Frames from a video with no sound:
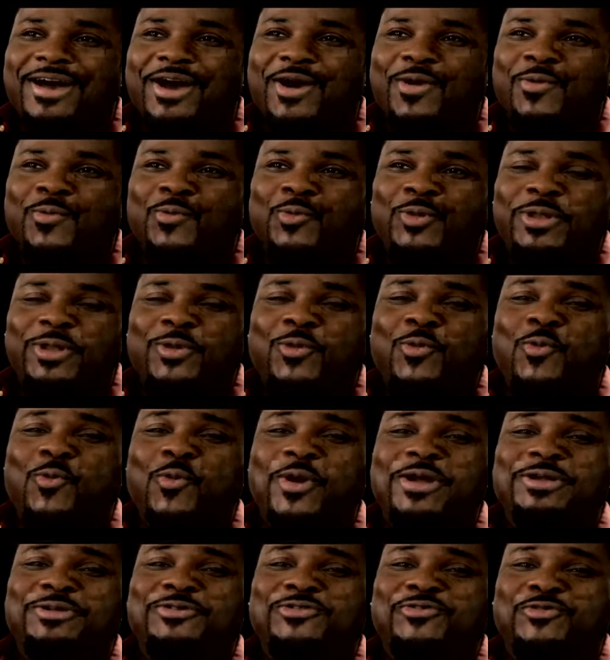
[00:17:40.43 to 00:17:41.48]
a really
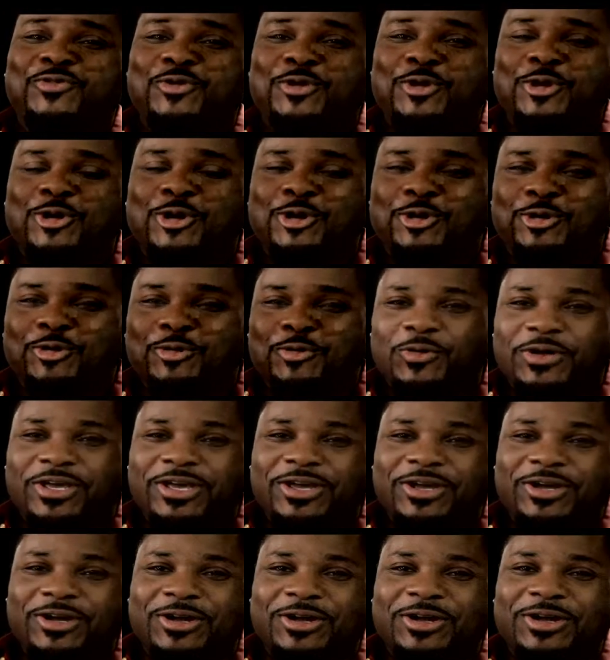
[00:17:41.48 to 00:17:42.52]
wonderful
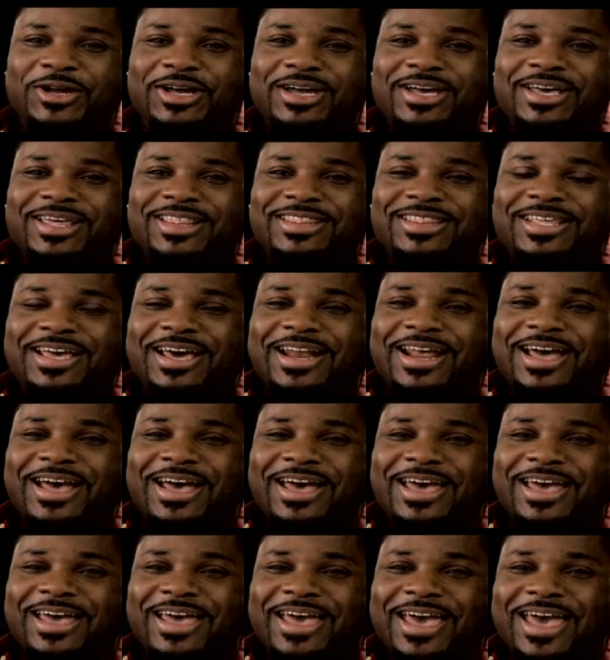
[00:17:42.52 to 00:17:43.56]
career that
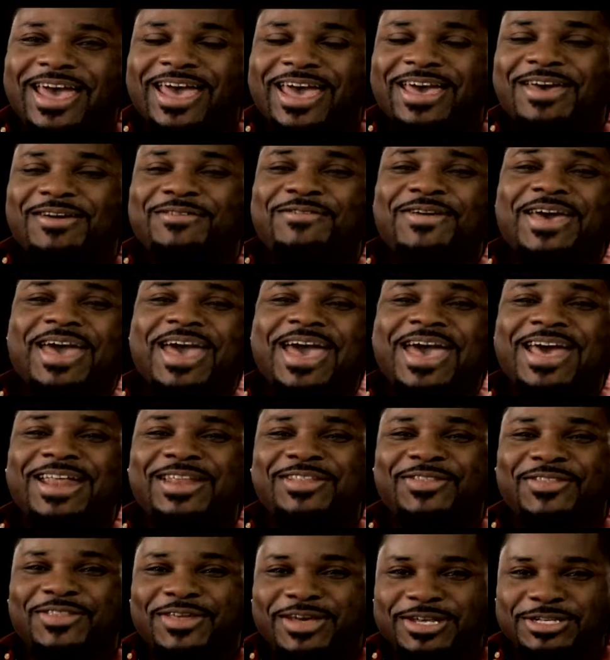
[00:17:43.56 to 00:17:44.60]
I have
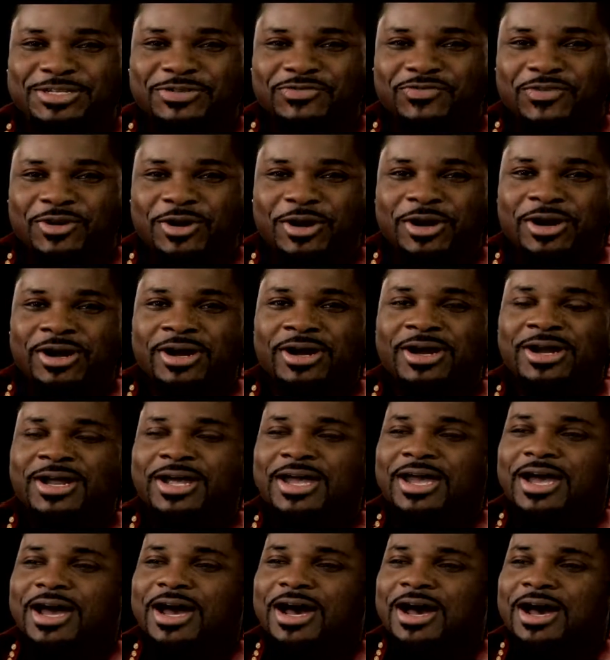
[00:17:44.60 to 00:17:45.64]
had thus far,
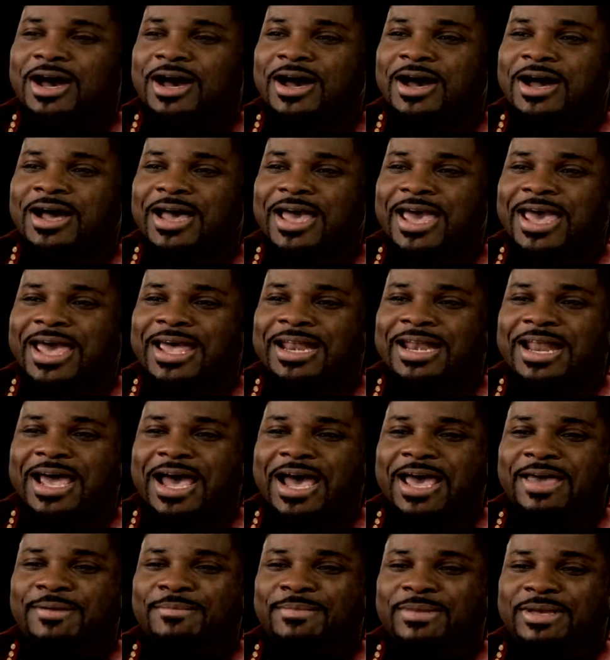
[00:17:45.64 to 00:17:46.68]
uh, and
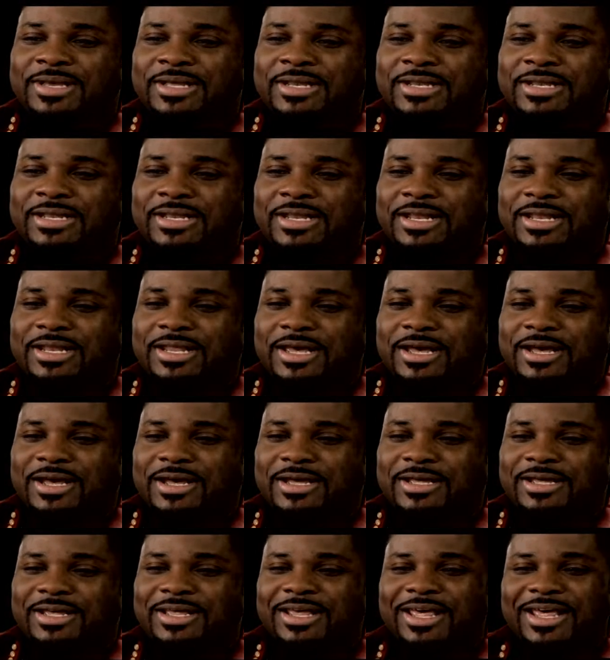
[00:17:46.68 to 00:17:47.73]
I'm in
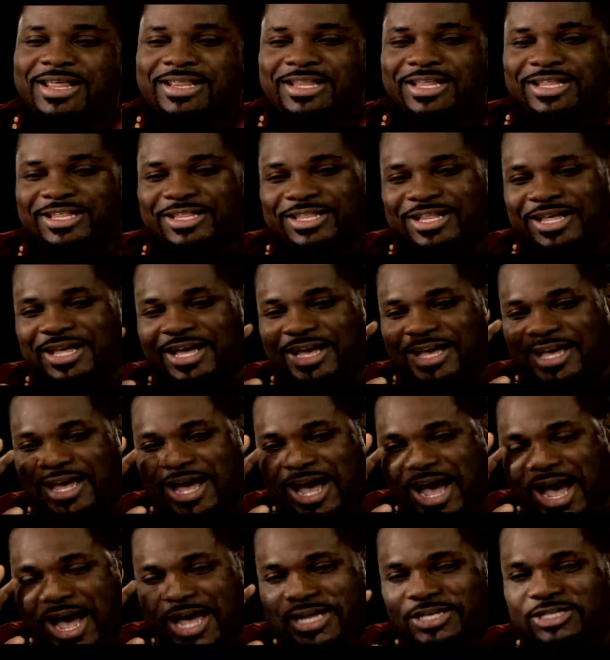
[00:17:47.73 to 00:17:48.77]
uh, a
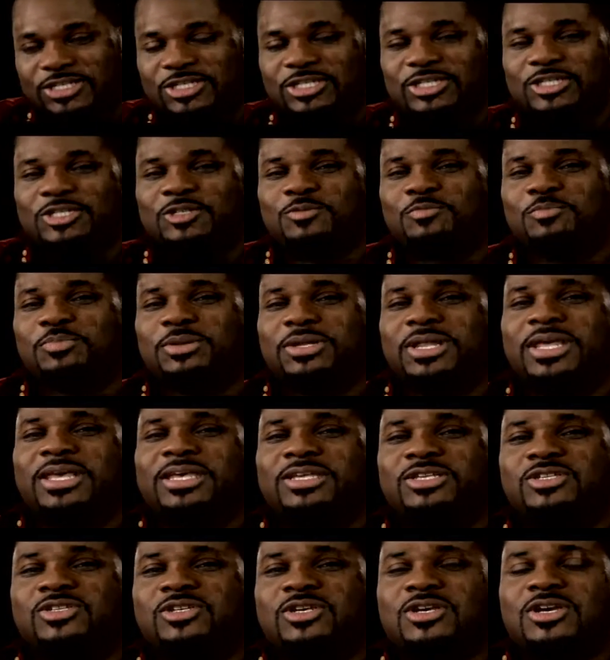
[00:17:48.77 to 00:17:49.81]
conscious
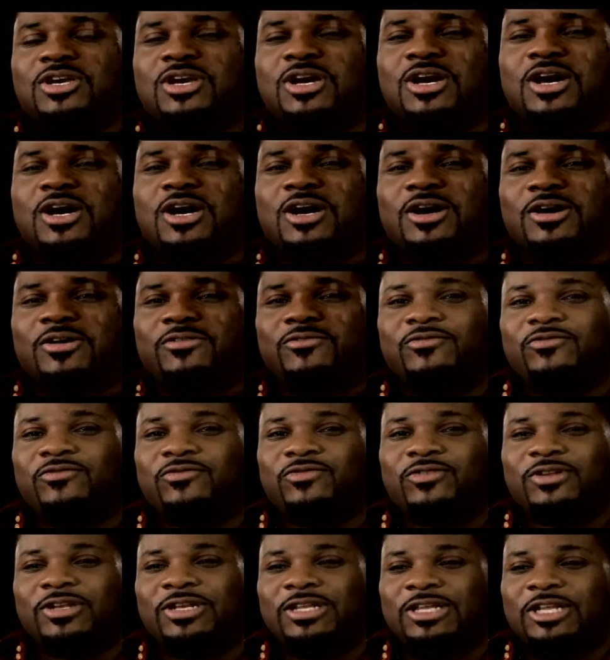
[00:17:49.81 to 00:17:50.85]
place of
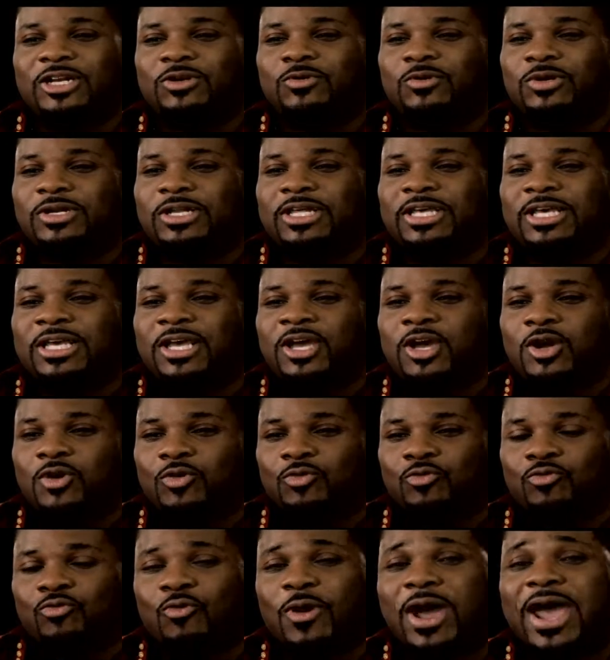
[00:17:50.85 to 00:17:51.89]
literally
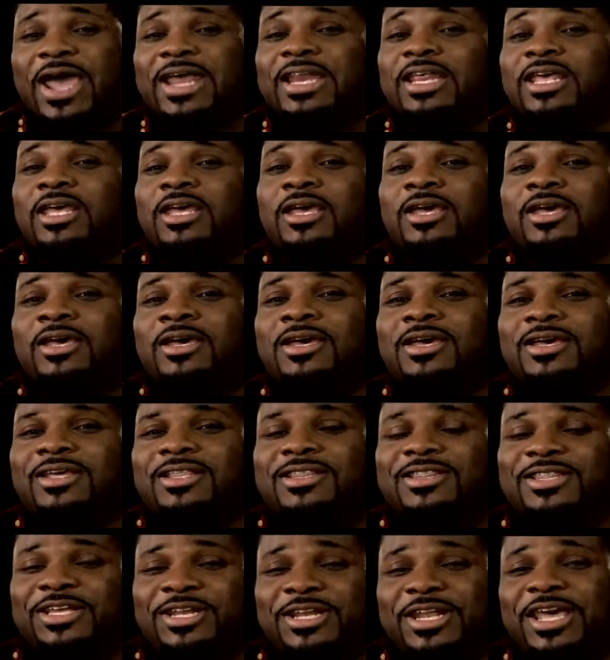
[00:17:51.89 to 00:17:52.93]
writing
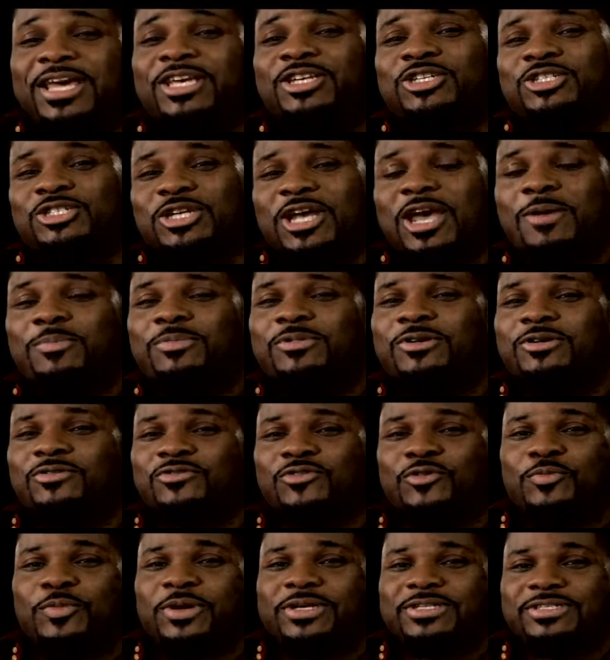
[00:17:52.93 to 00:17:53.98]
the next chapter
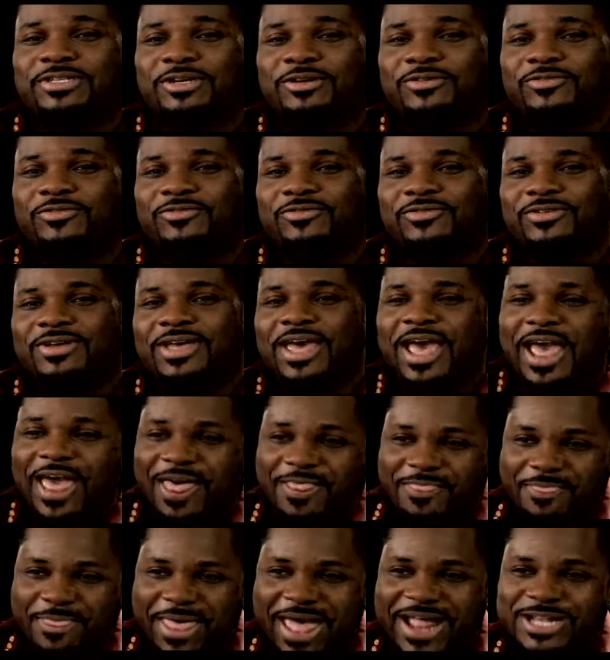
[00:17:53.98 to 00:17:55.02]
for myself,
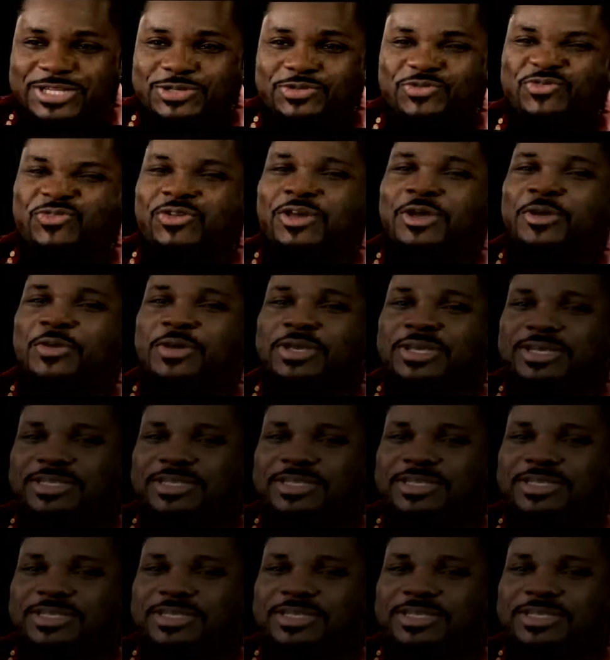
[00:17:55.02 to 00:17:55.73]
and that's very